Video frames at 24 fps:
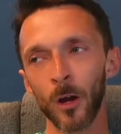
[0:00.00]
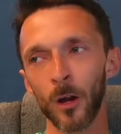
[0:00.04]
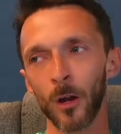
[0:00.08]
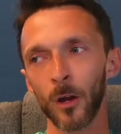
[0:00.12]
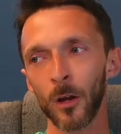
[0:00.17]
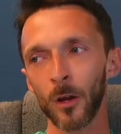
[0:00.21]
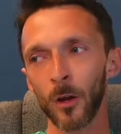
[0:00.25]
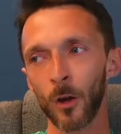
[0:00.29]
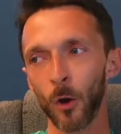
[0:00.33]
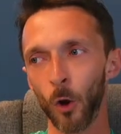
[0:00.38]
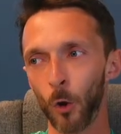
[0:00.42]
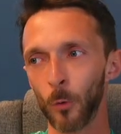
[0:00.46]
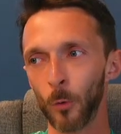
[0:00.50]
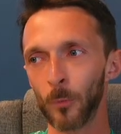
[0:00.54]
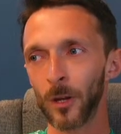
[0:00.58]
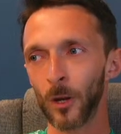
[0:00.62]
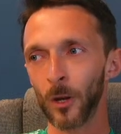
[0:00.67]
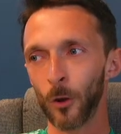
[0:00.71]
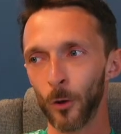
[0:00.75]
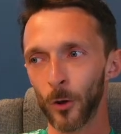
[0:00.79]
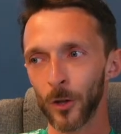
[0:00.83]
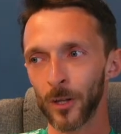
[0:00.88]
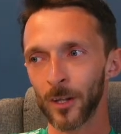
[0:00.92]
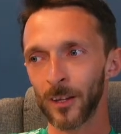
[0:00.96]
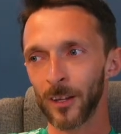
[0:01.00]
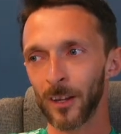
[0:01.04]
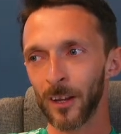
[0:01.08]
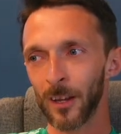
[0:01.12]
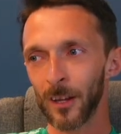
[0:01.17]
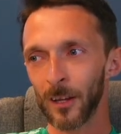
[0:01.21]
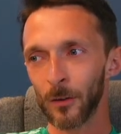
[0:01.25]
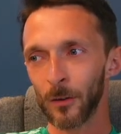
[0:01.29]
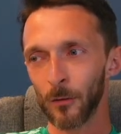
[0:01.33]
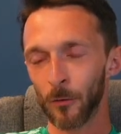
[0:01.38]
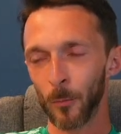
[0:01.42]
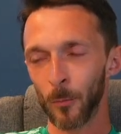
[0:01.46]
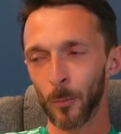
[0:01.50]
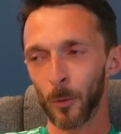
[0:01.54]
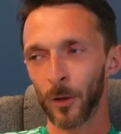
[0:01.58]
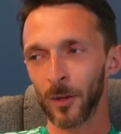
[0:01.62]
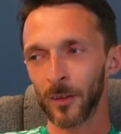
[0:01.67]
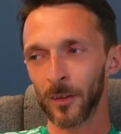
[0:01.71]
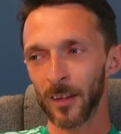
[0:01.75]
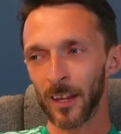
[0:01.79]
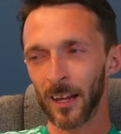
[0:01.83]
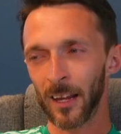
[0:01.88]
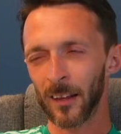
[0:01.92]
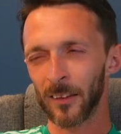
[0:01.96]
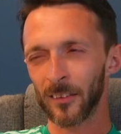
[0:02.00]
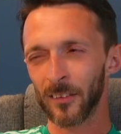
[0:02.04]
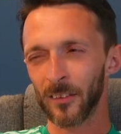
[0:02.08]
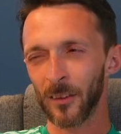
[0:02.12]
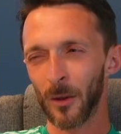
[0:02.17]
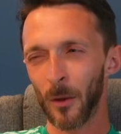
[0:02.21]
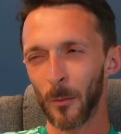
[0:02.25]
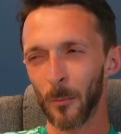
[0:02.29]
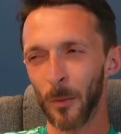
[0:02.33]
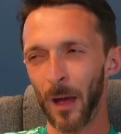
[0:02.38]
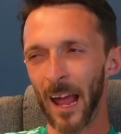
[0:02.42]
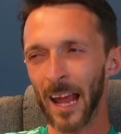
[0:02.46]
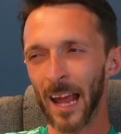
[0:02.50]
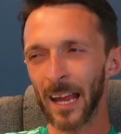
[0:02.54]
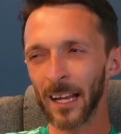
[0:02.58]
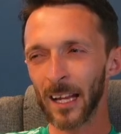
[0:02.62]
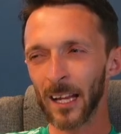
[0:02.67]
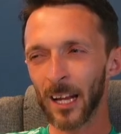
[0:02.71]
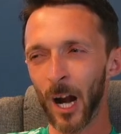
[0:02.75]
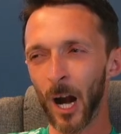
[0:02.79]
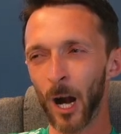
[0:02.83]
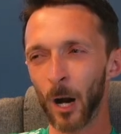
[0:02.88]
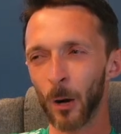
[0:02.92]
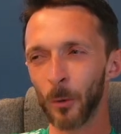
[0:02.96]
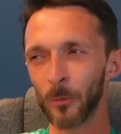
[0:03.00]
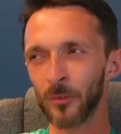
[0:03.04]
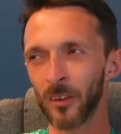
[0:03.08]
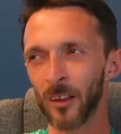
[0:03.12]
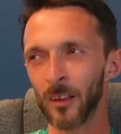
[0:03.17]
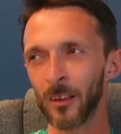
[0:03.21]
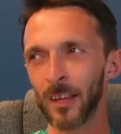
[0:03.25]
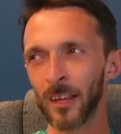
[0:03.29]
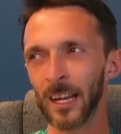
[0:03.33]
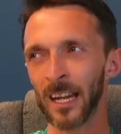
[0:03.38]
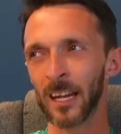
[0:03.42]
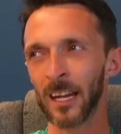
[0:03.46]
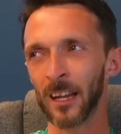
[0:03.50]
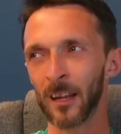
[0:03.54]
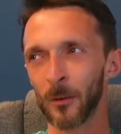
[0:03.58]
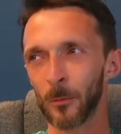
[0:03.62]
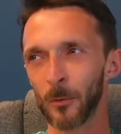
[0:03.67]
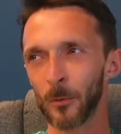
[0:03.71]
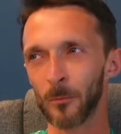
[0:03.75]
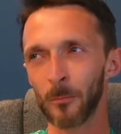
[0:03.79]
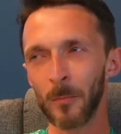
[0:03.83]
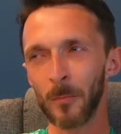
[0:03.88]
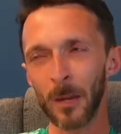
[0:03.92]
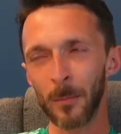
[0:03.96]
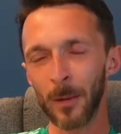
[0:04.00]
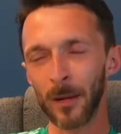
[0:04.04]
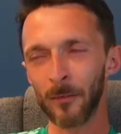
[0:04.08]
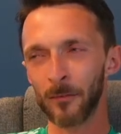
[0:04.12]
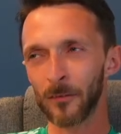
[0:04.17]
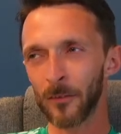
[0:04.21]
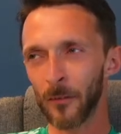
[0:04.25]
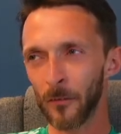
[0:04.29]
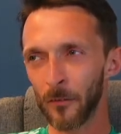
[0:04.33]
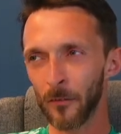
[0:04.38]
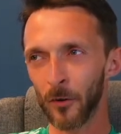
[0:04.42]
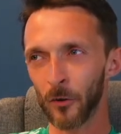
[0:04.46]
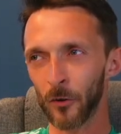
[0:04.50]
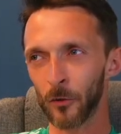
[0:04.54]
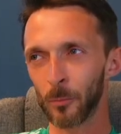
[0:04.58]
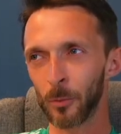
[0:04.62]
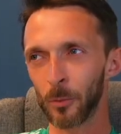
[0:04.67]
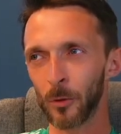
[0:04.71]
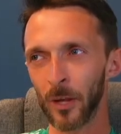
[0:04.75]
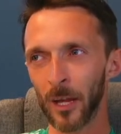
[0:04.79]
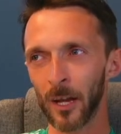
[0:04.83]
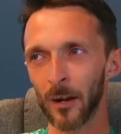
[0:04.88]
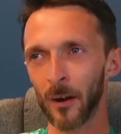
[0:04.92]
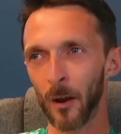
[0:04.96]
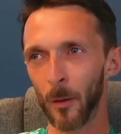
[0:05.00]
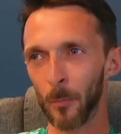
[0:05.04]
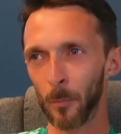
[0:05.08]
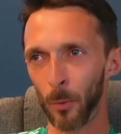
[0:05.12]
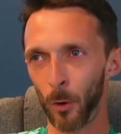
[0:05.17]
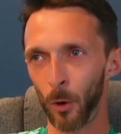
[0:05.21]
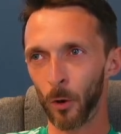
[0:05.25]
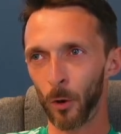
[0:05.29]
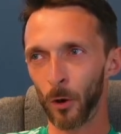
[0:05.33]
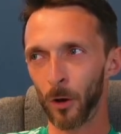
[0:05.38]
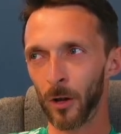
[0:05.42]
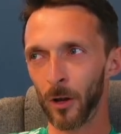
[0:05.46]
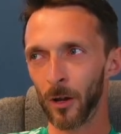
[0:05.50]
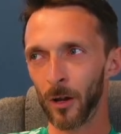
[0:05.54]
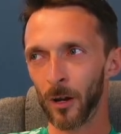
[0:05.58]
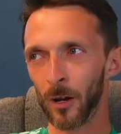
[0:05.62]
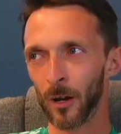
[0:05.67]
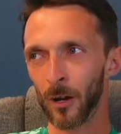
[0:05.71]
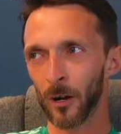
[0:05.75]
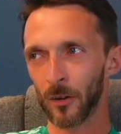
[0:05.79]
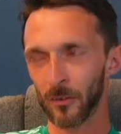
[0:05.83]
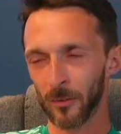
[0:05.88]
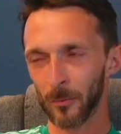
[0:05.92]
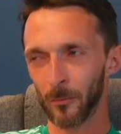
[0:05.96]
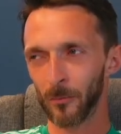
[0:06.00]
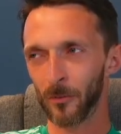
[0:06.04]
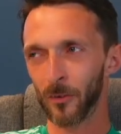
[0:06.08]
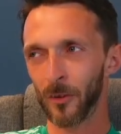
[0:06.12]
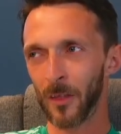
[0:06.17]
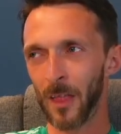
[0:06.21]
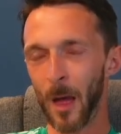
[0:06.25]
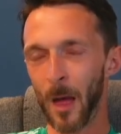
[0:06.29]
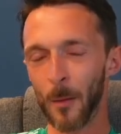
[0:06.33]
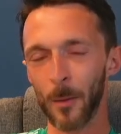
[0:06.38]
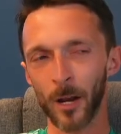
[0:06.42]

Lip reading: got me on the Football Index, but I think Carlos Elena was maybe even the first player I bought or something like that.